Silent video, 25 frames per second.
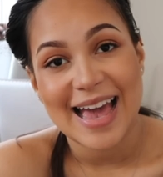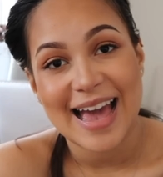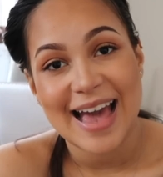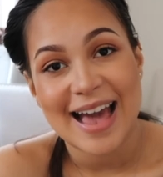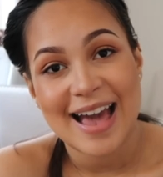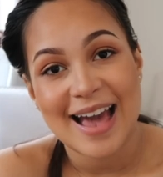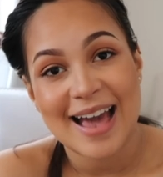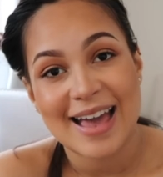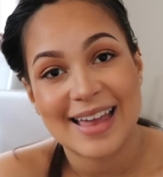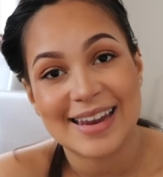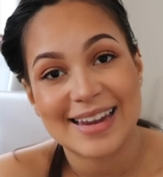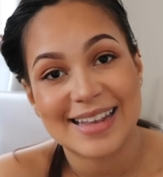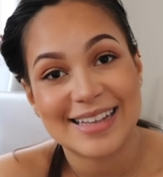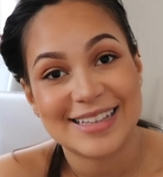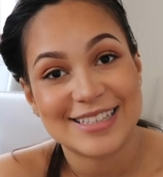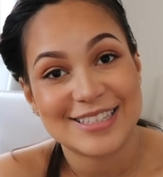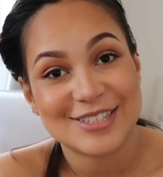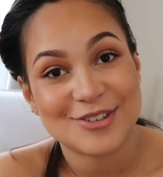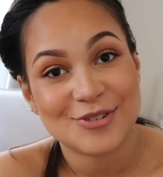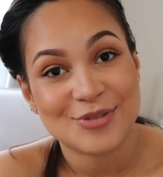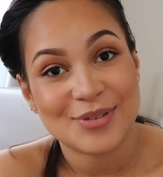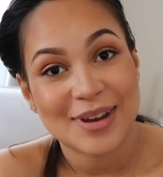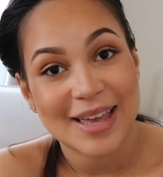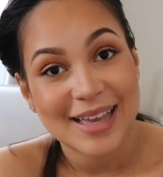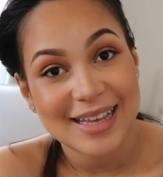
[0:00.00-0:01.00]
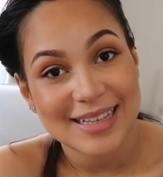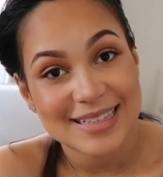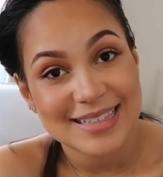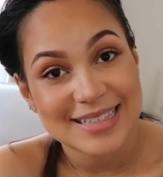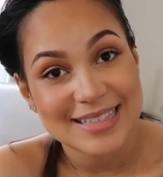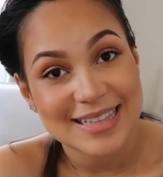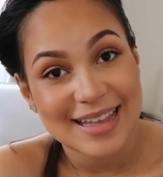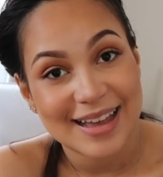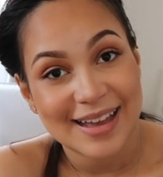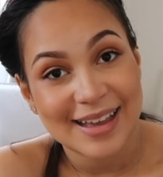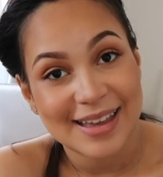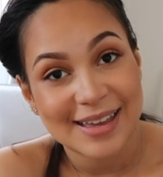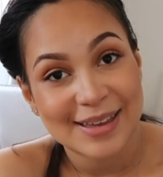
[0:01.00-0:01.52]
and until next
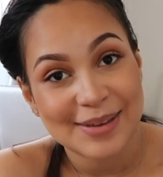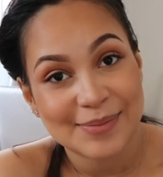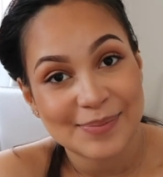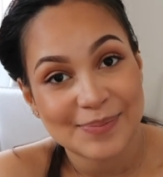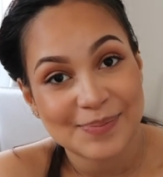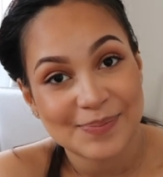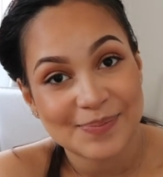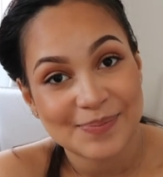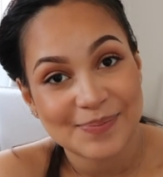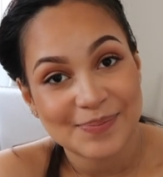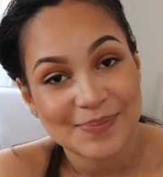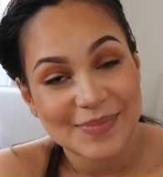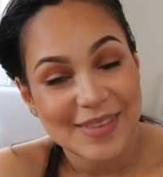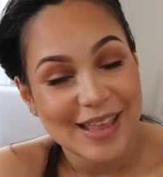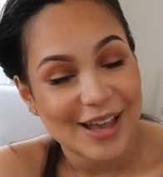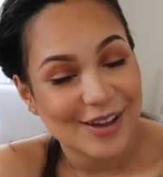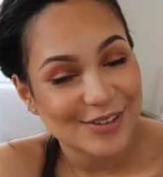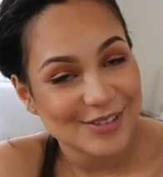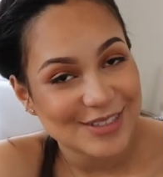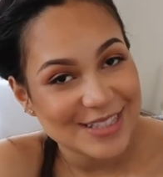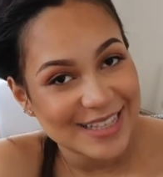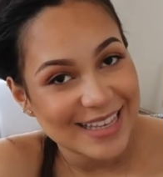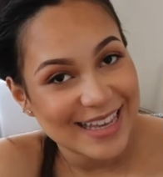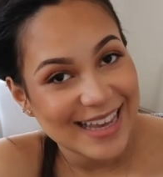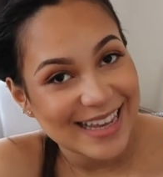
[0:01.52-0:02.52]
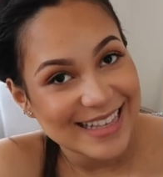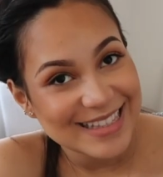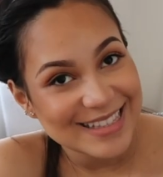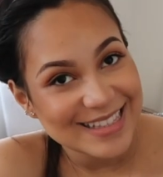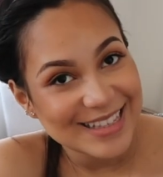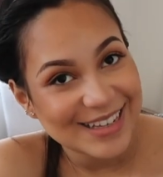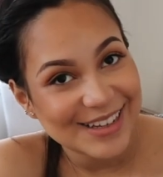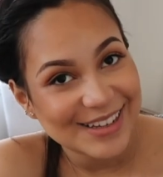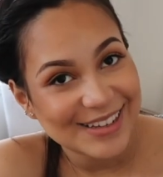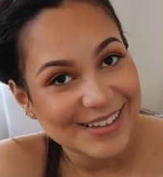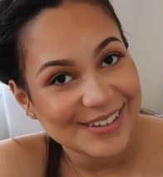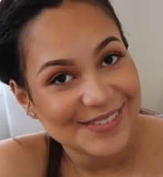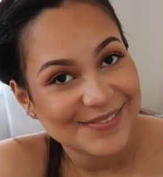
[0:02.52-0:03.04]
time, I'll see you guys
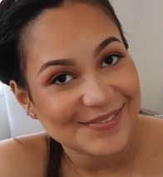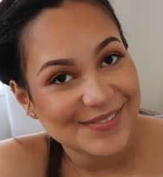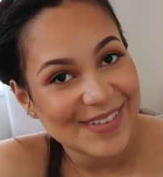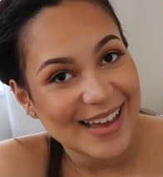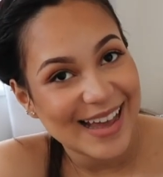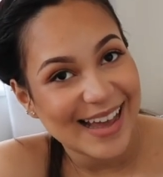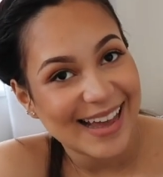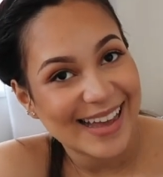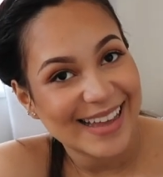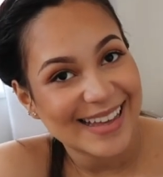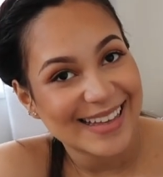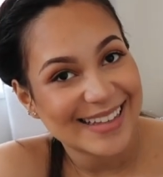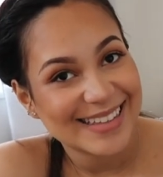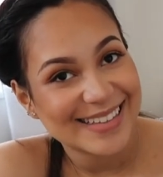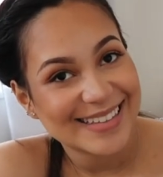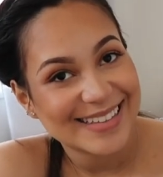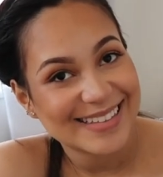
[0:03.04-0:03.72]
soon. Bye.